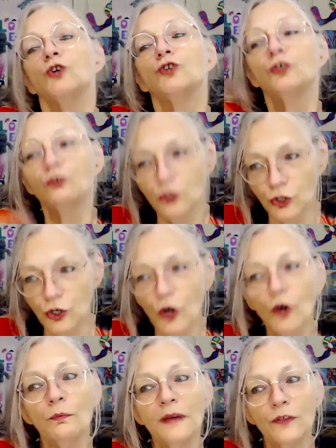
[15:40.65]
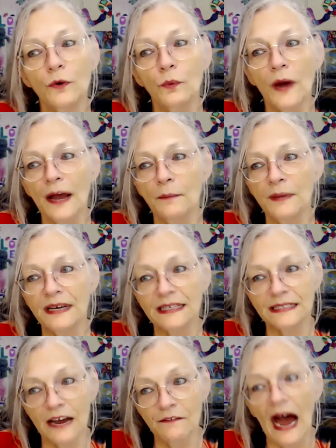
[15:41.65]
to show me the way,
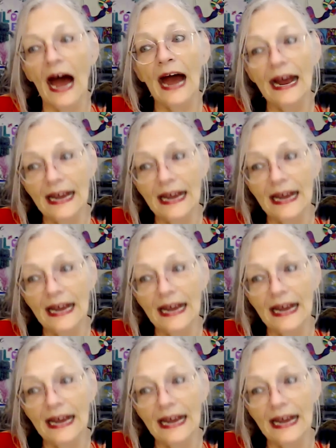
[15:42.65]
because I